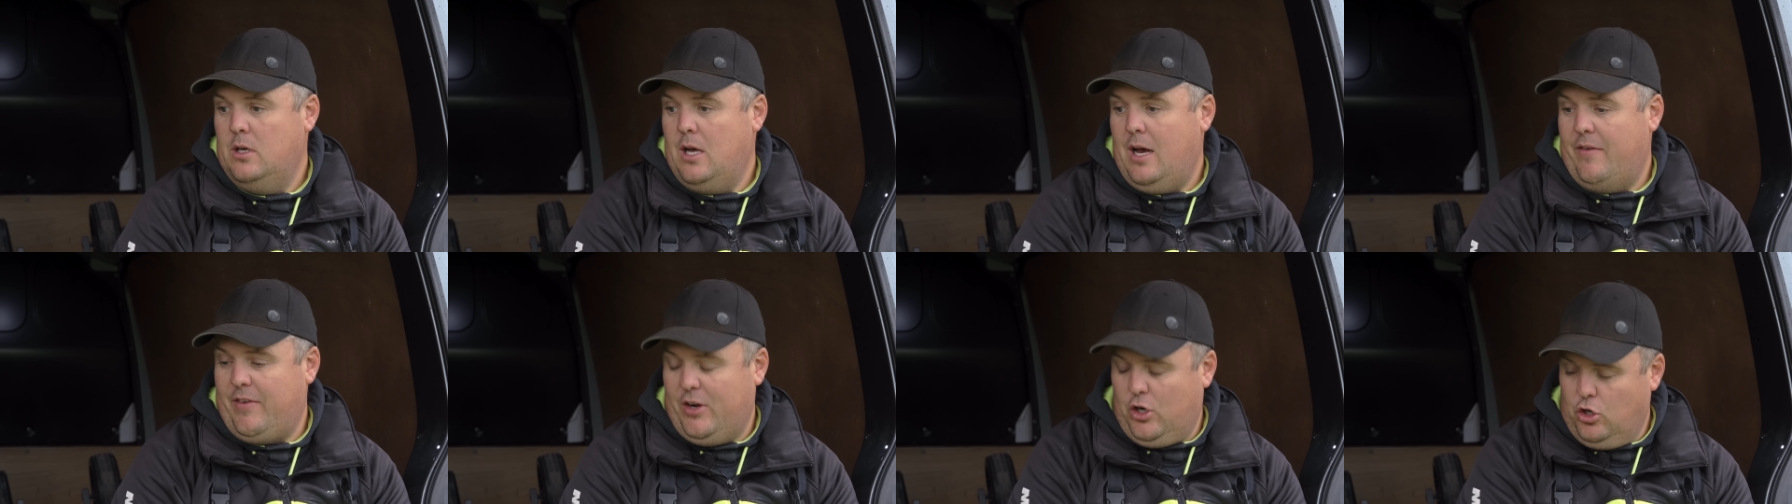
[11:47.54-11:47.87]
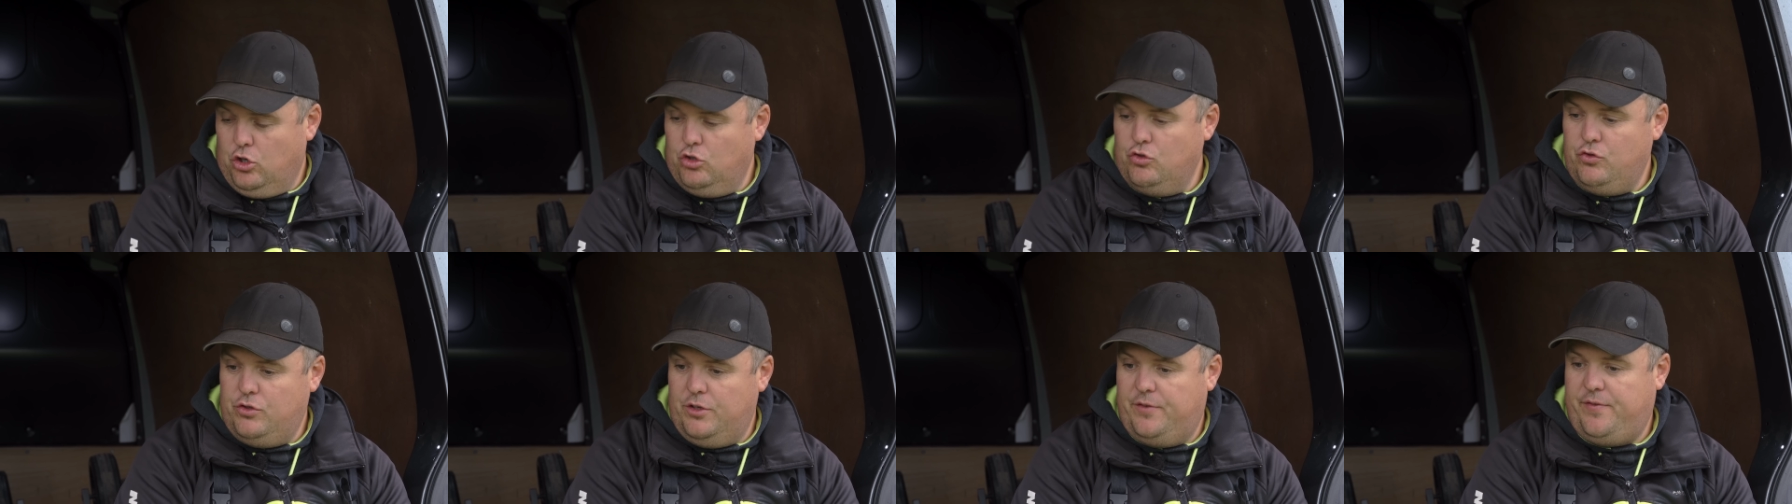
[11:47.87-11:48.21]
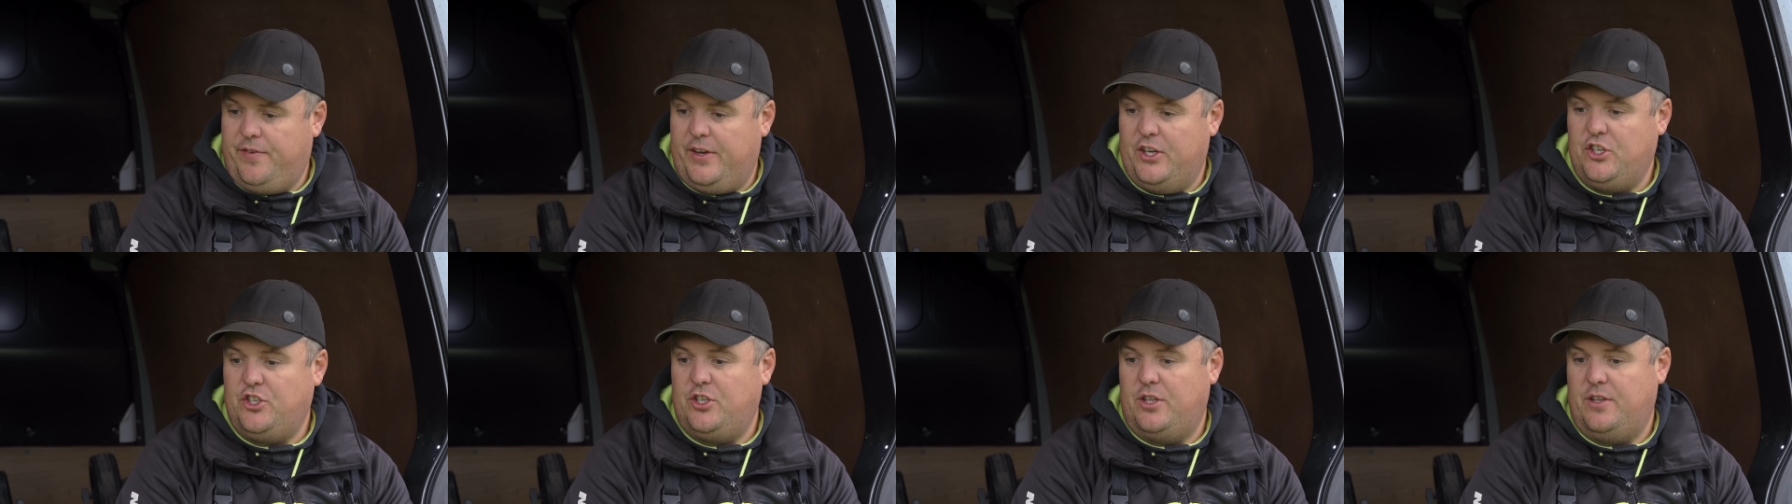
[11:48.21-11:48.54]
I've had hundred
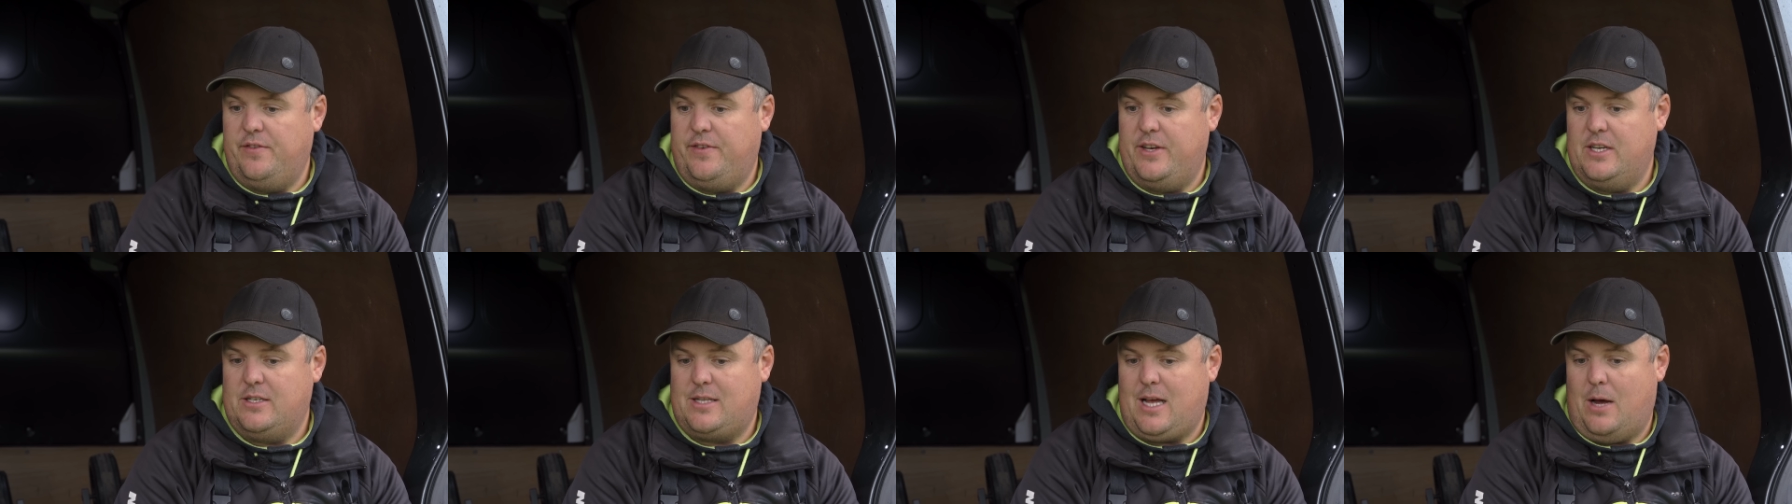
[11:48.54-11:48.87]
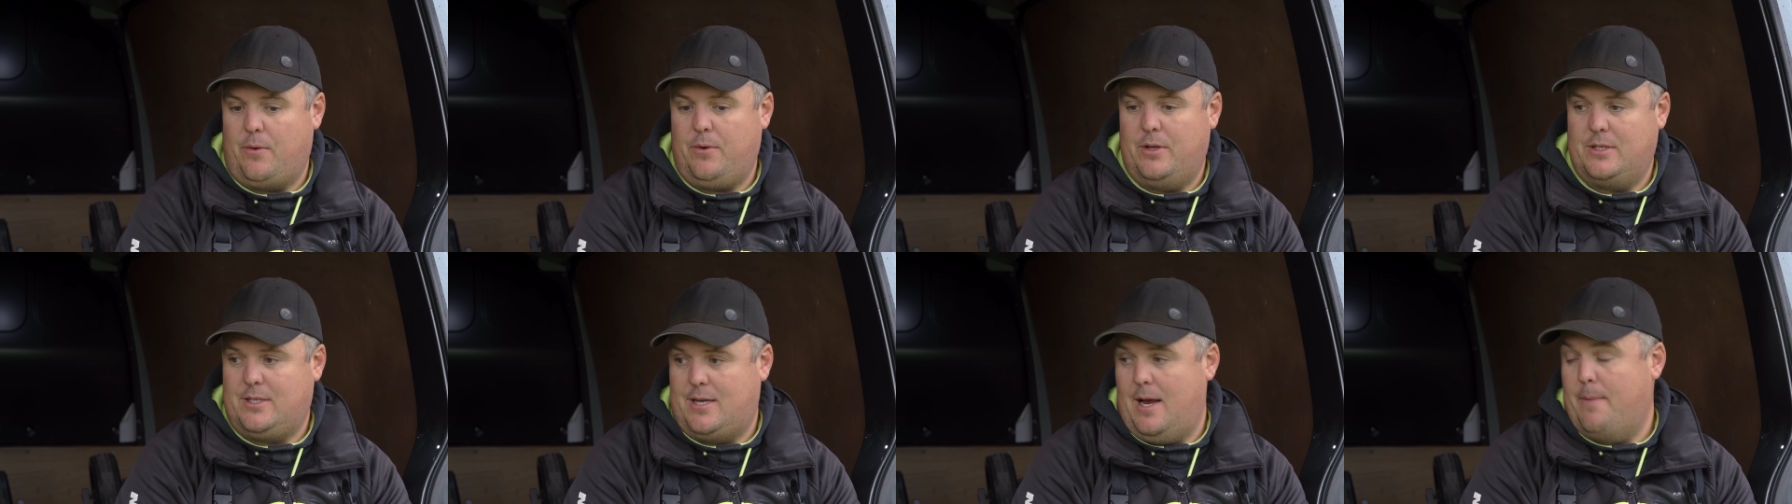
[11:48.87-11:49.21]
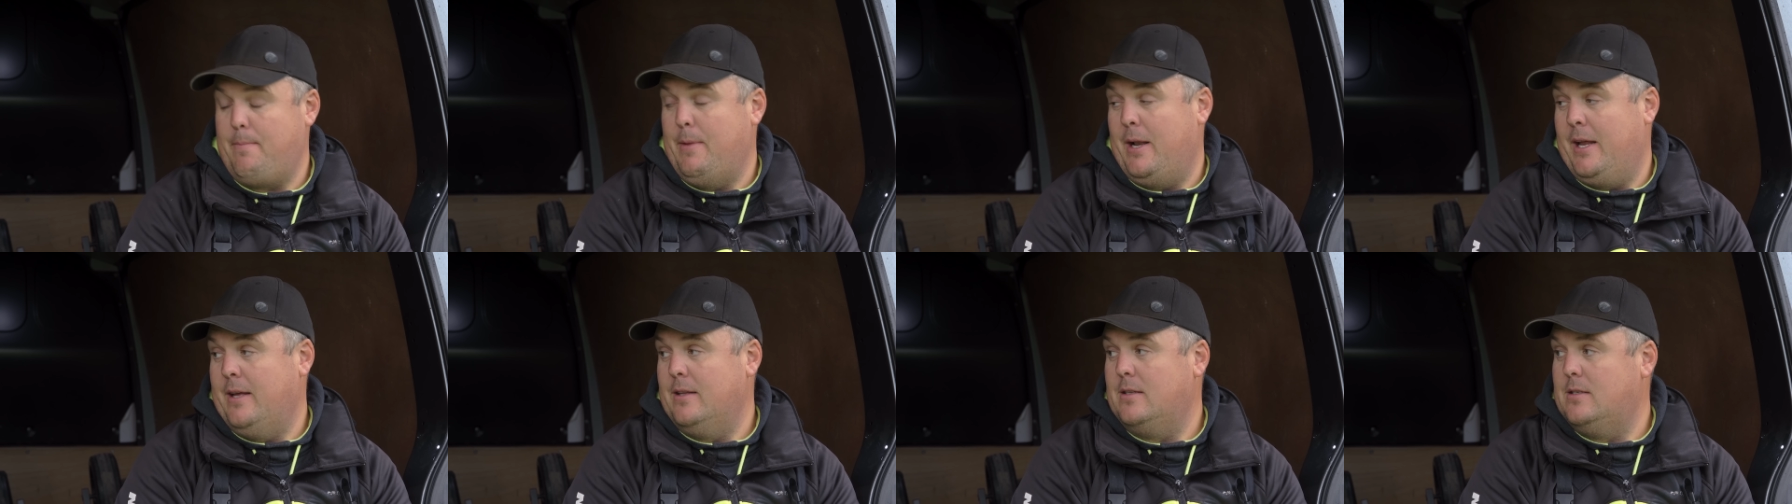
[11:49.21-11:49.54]
fish in the first hour and
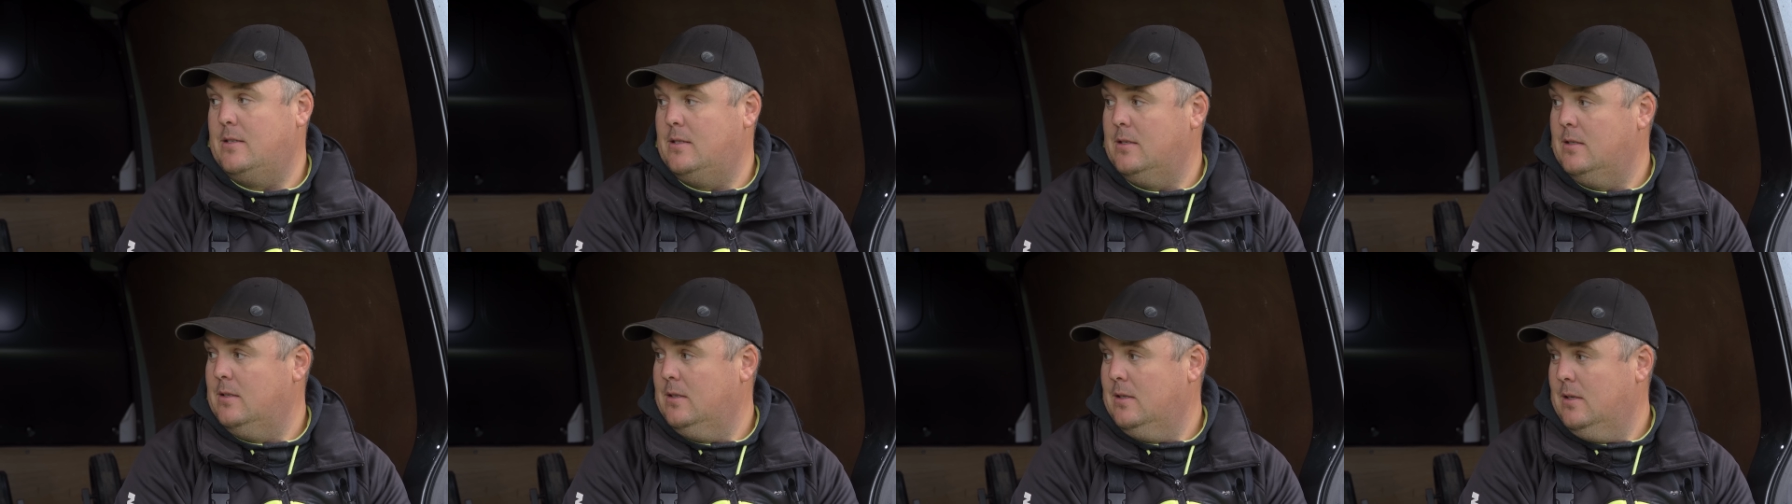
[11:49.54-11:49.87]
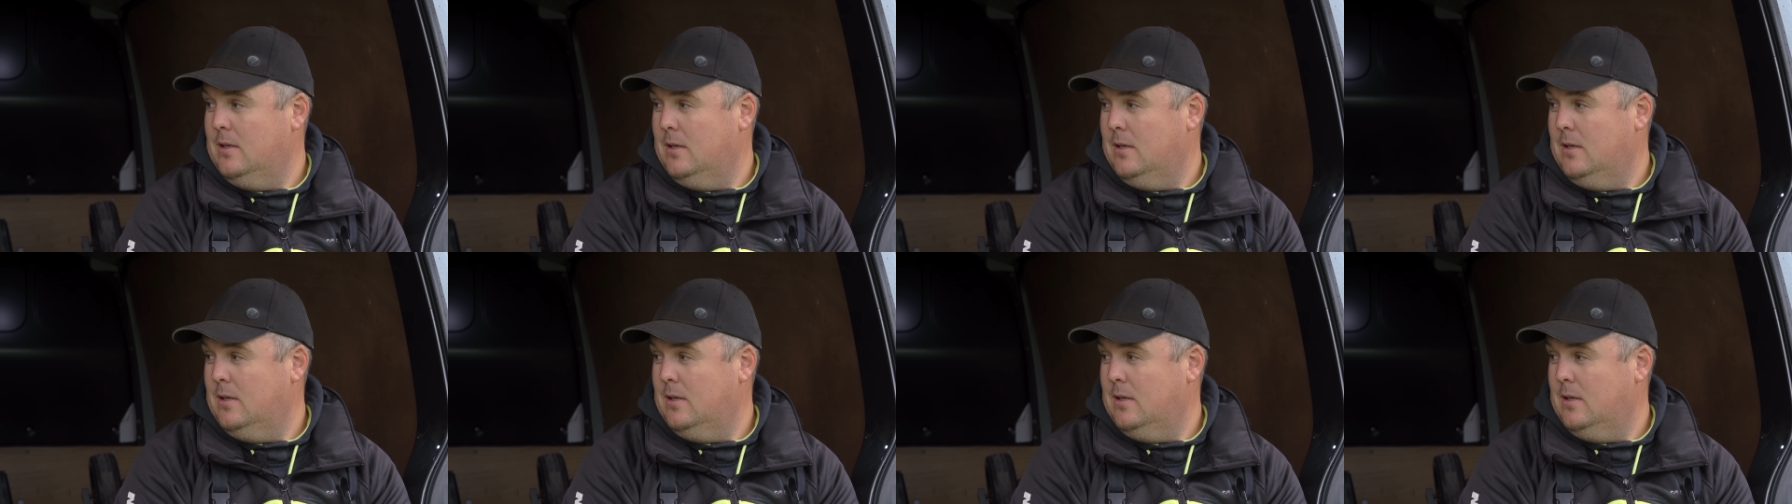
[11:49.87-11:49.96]
ten minutes,